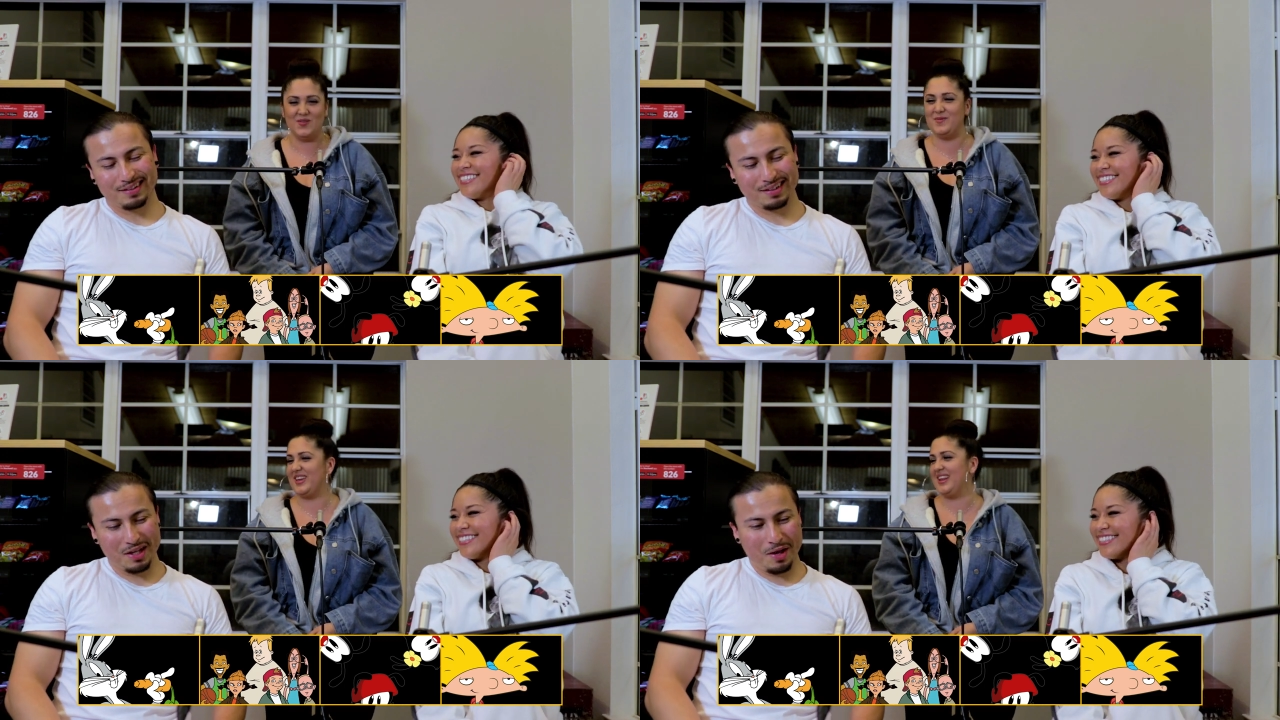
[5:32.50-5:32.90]

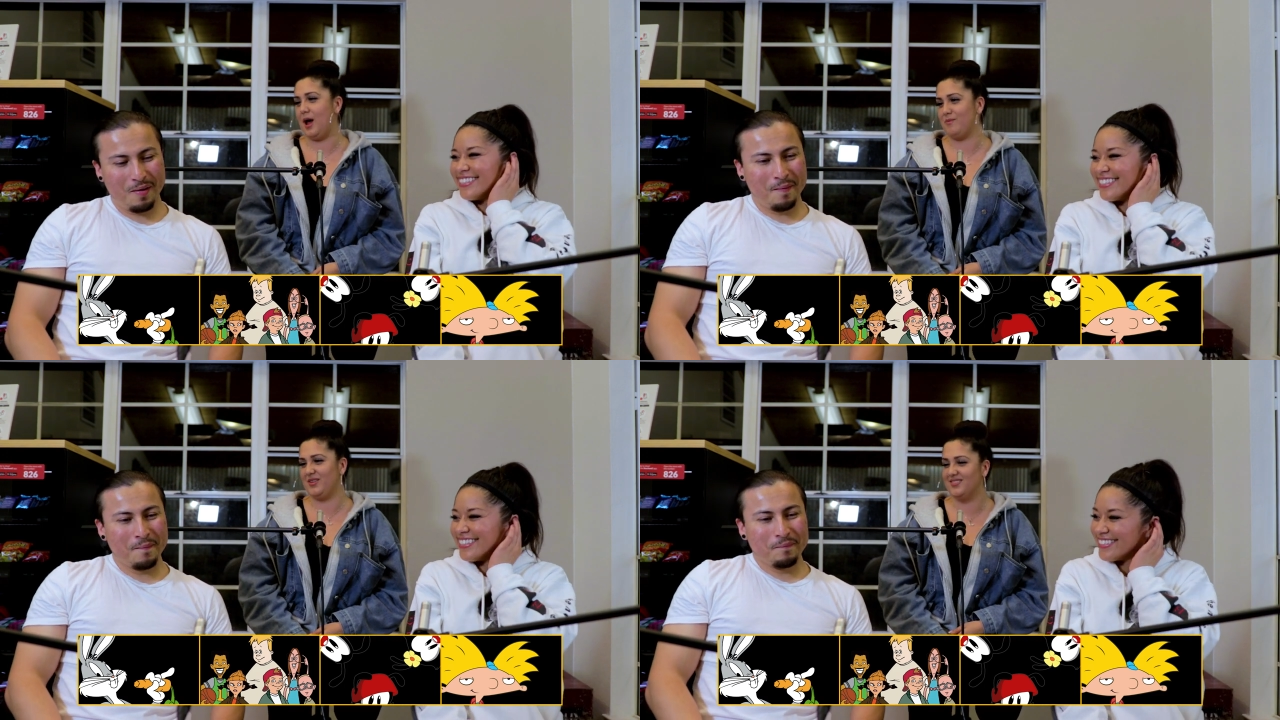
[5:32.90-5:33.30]
Speaker 1: we'll make it
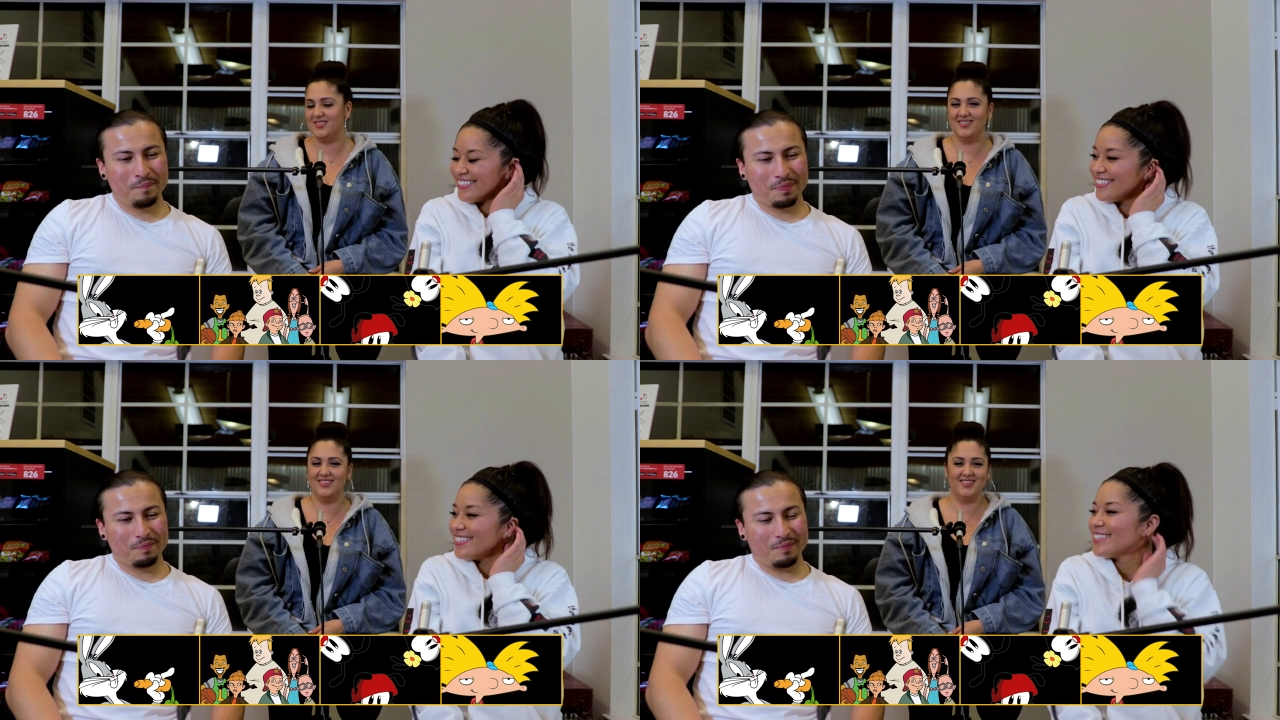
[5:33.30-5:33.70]
happen.
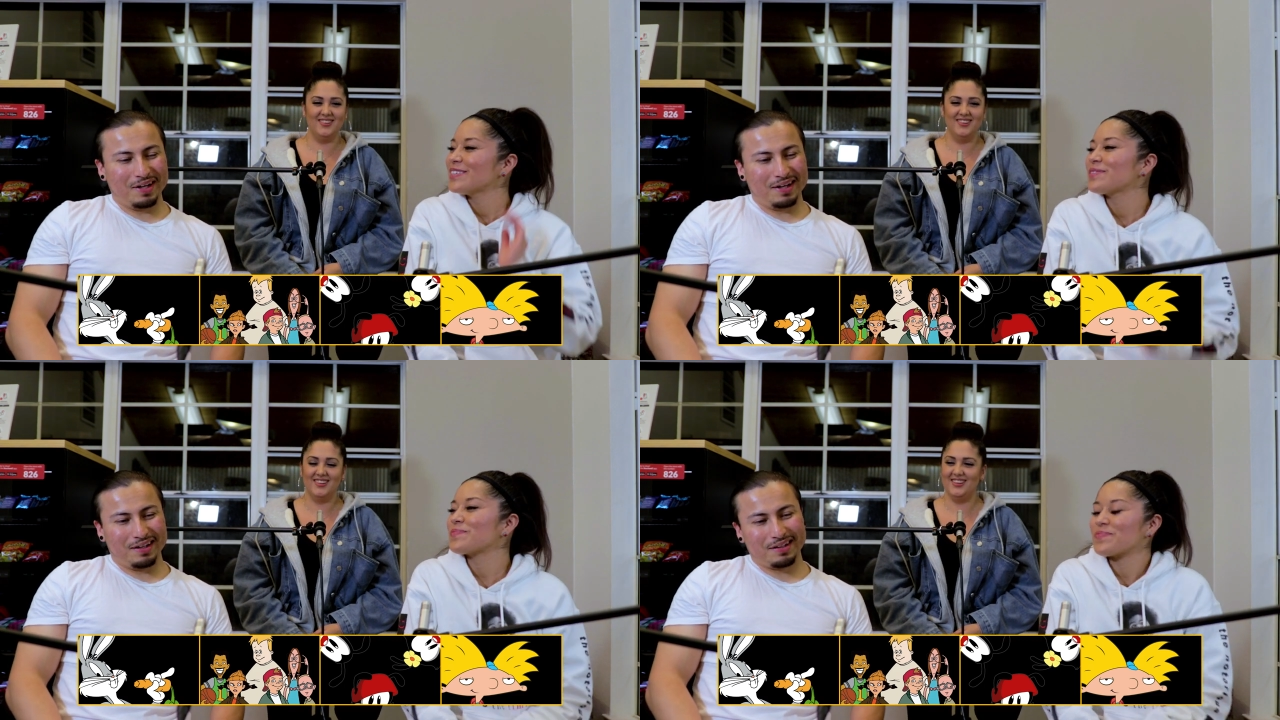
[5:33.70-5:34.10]

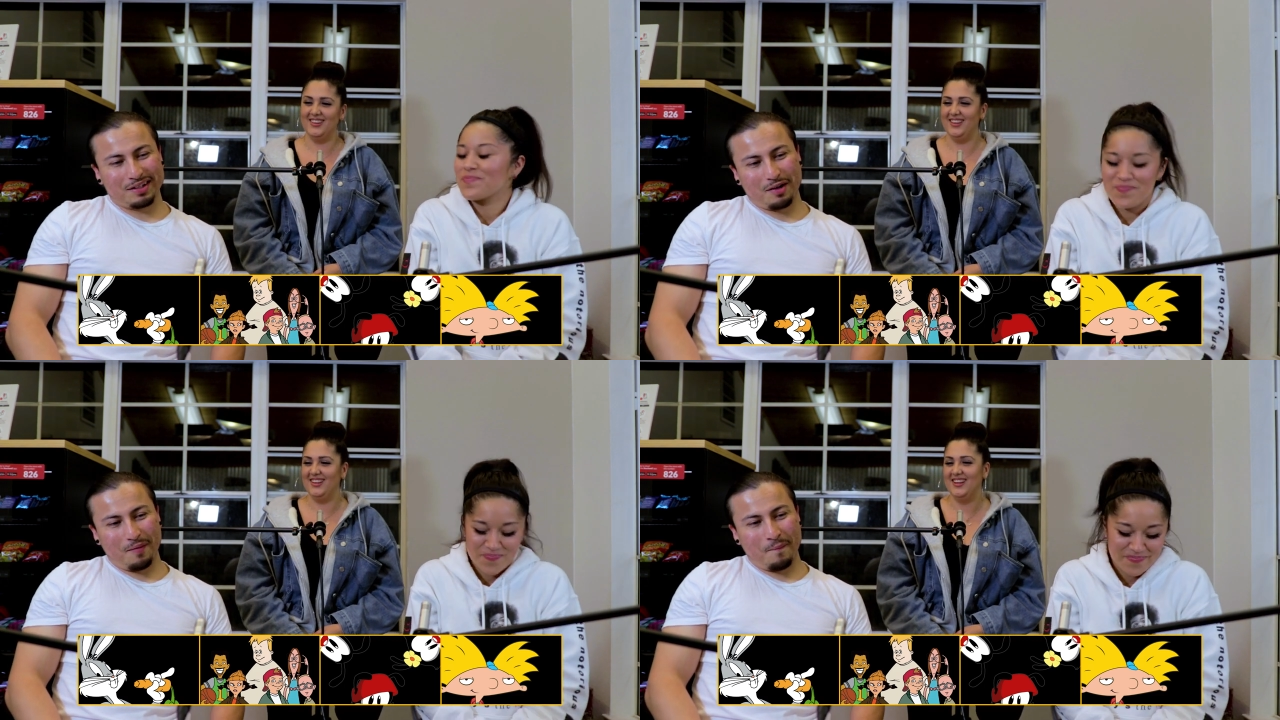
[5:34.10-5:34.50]
Man.
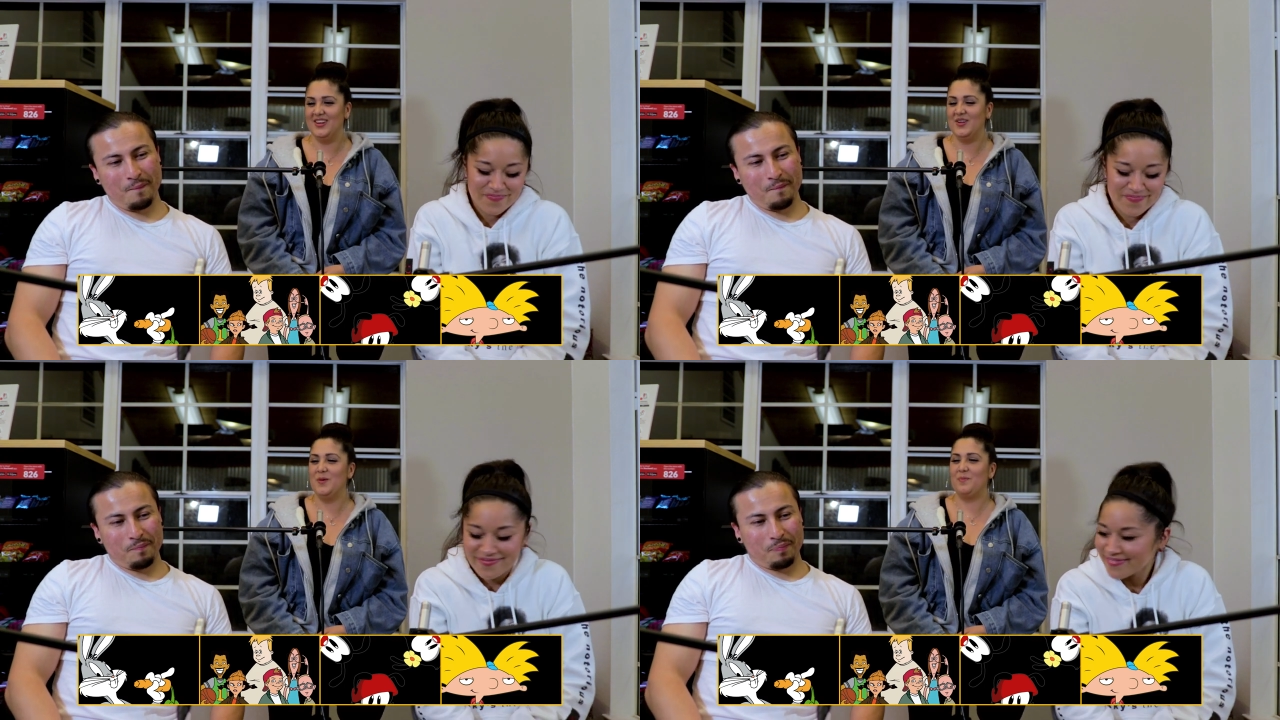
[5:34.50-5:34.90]

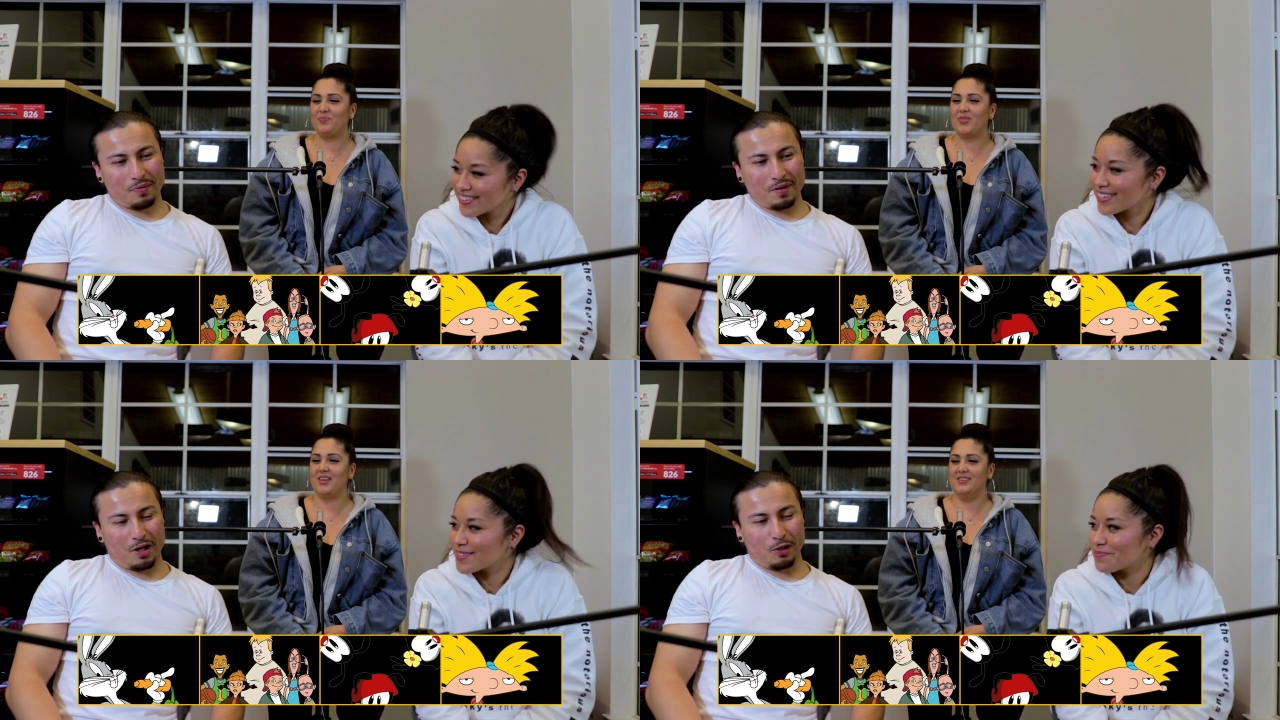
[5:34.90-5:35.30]

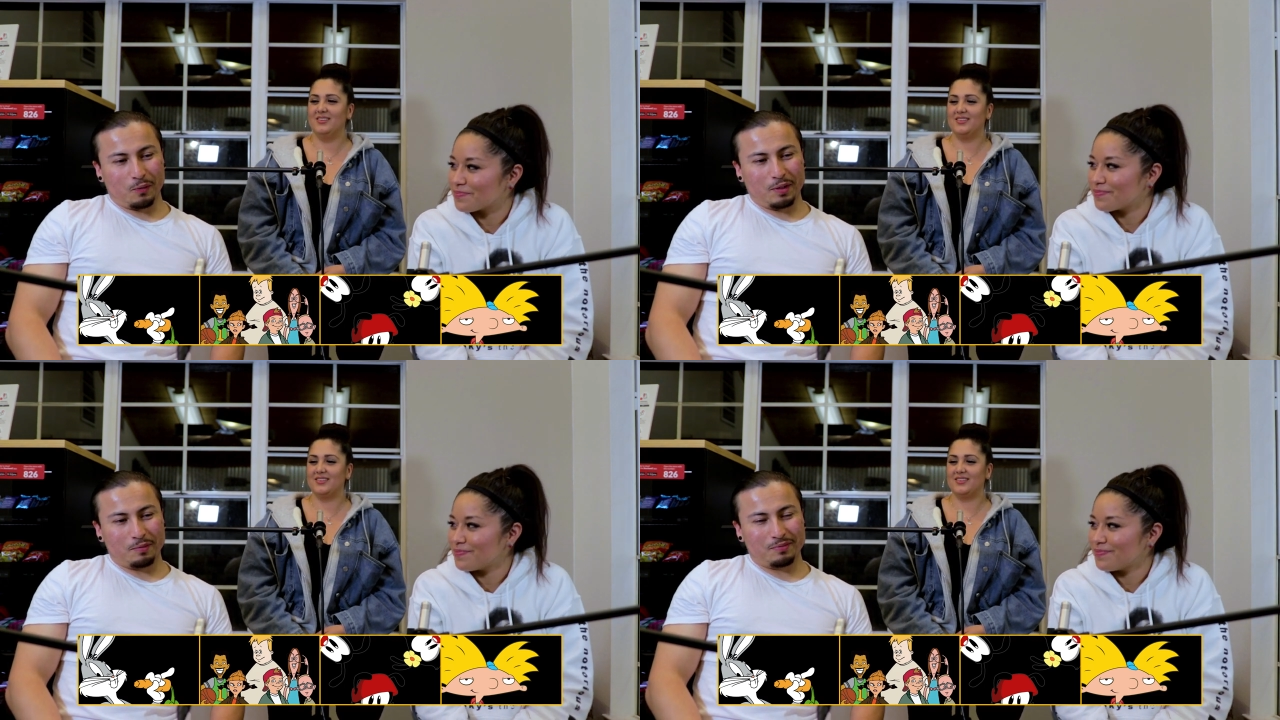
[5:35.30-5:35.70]

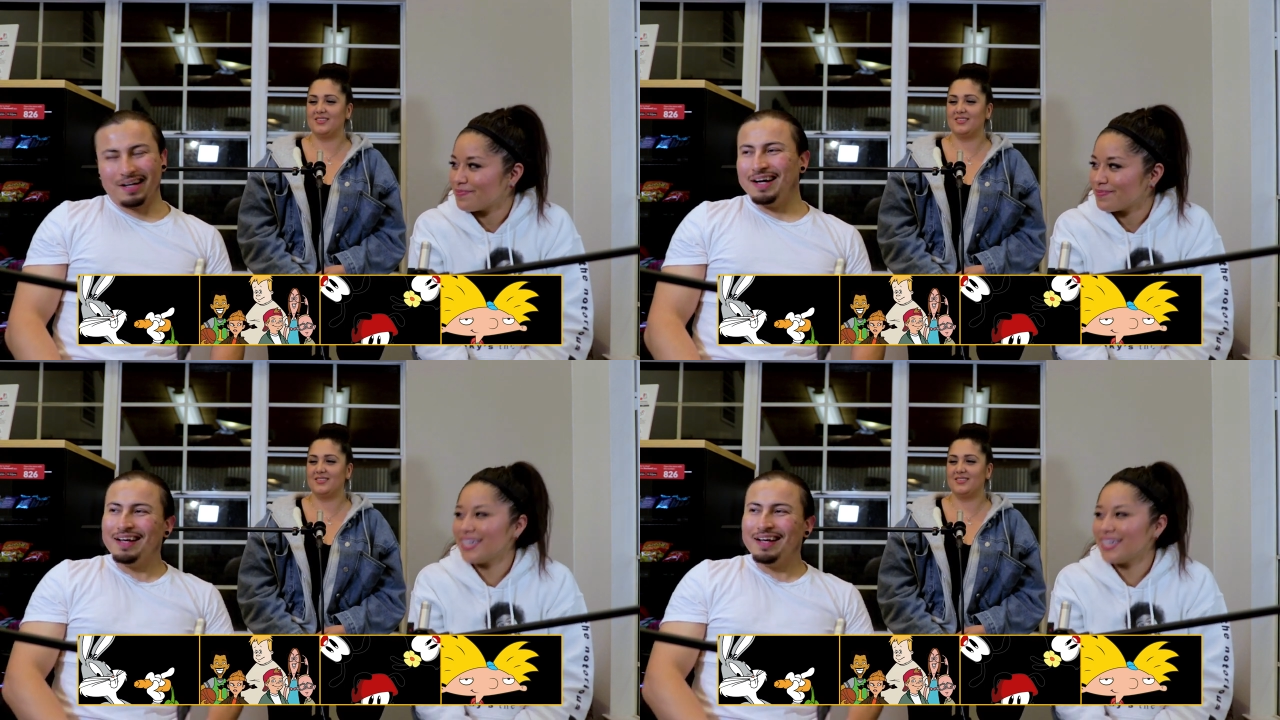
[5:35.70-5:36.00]
Speaker 2: Halloween. Nah,